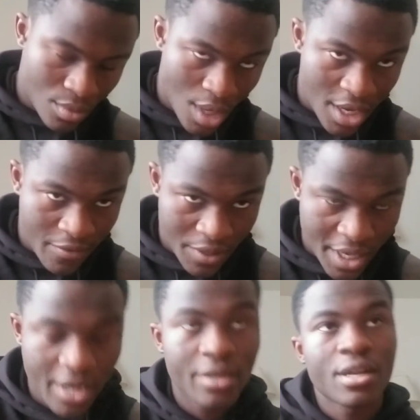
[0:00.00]
I never
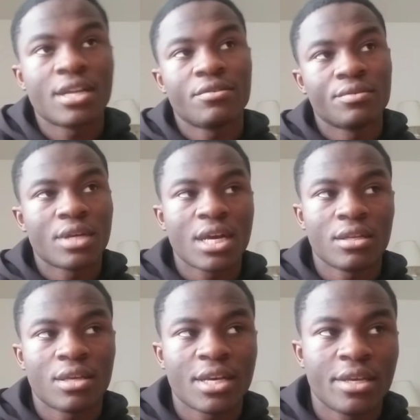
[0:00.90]
cared. I never,
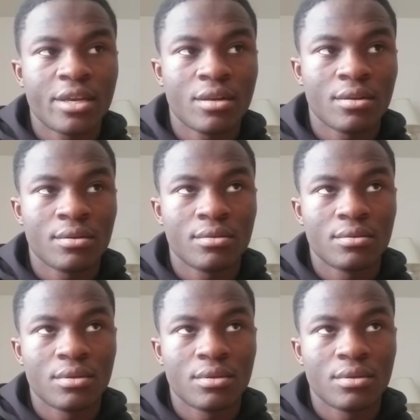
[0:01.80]
I, I care.